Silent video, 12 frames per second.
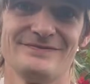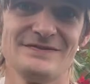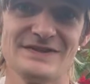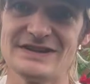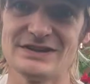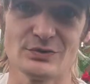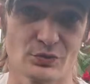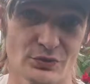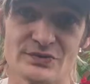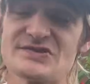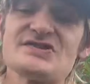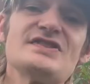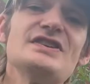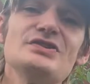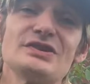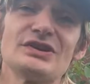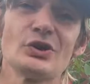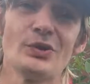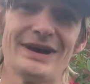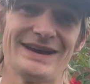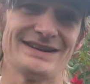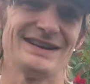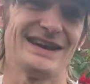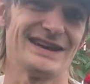the roots, then you can go
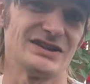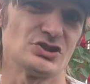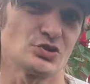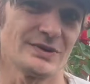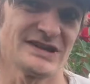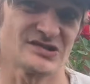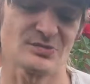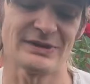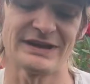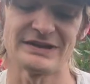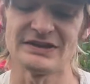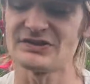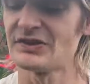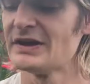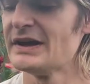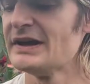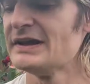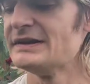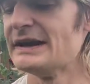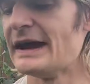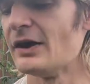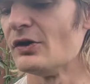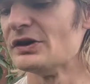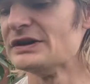ahead and transplant it.
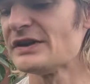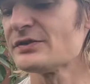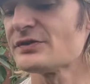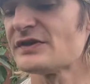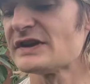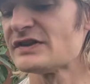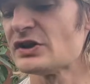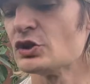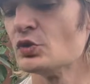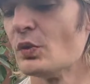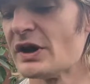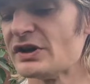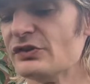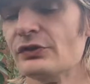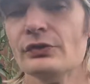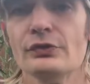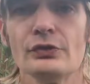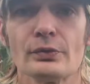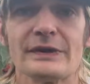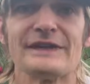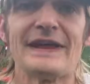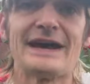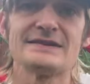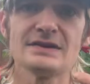Now, another thing that you want to do during
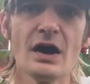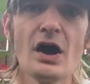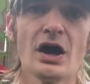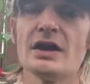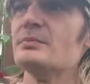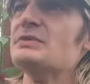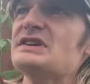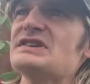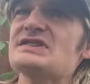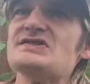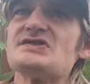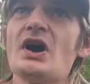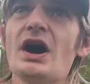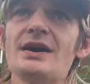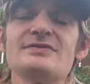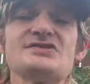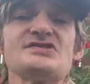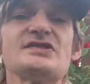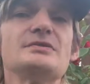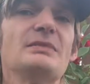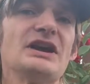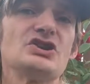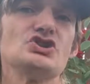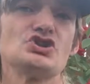that time is obviously
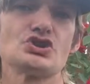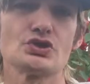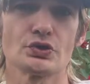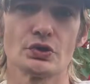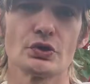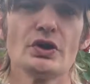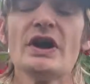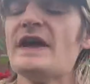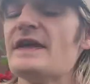making sure